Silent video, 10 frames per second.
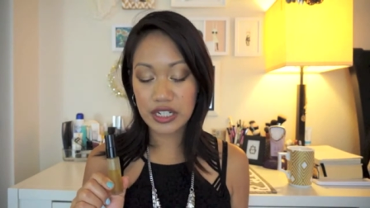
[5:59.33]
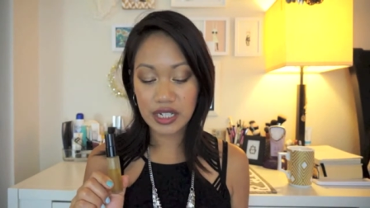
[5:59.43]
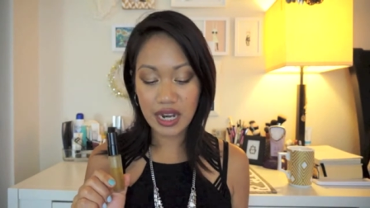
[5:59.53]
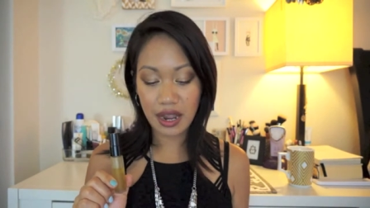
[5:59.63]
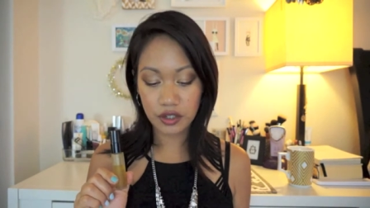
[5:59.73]

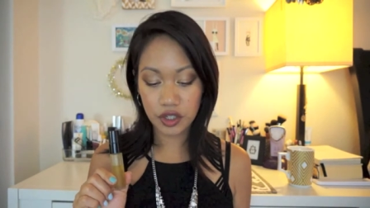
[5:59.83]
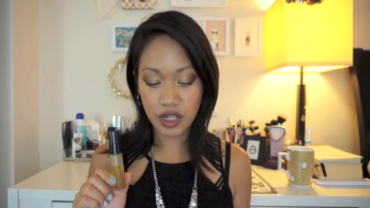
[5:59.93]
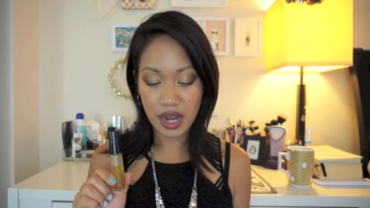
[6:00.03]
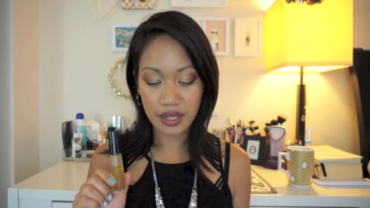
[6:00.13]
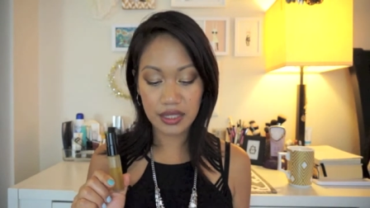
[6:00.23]
tea
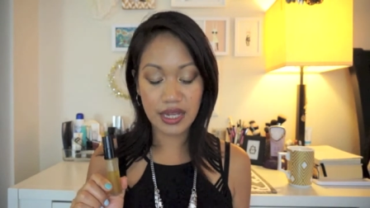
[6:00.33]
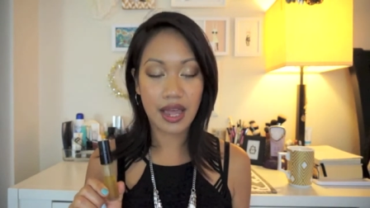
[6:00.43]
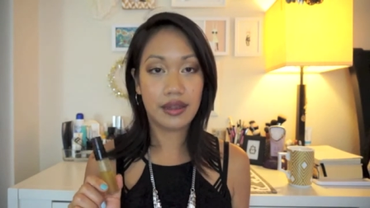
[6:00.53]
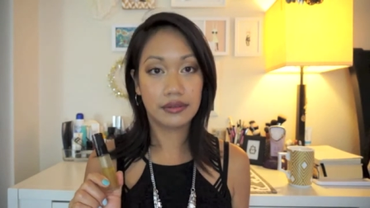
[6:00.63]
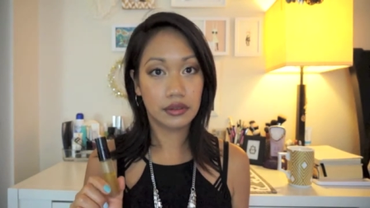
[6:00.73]
extract
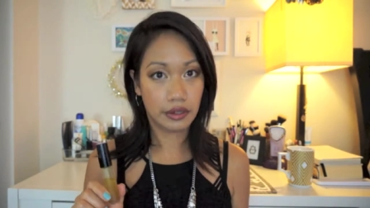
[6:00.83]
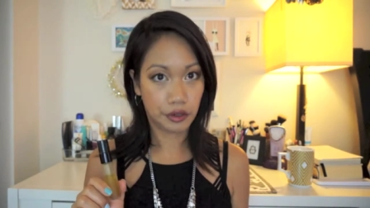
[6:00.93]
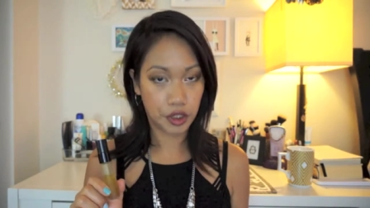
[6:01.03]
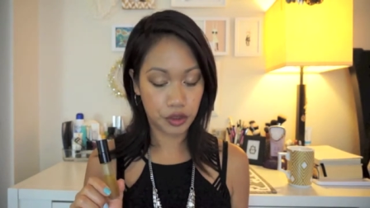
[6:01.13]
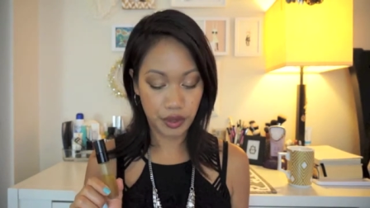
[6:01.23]
and
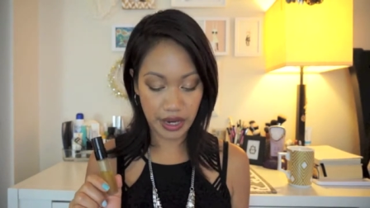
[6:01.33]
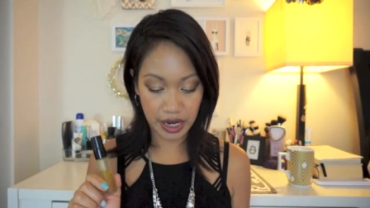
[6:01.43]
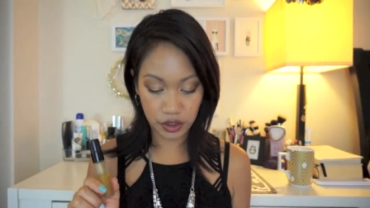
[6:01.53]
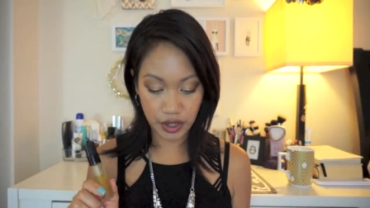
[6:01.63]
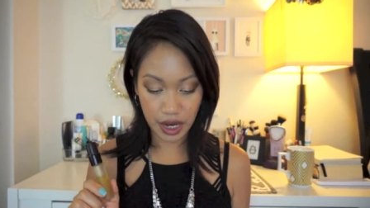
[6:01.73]
licorice root
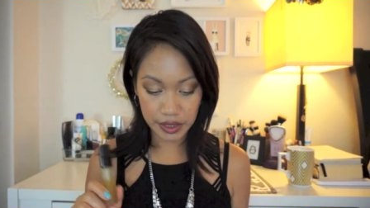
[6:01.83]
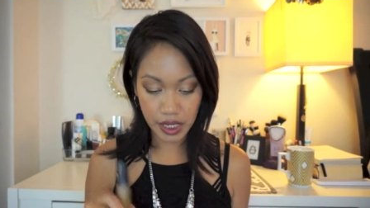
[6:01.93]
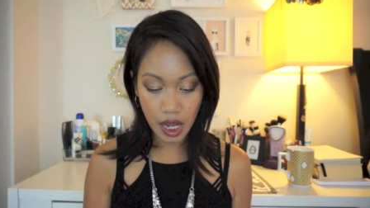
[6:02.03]
extract.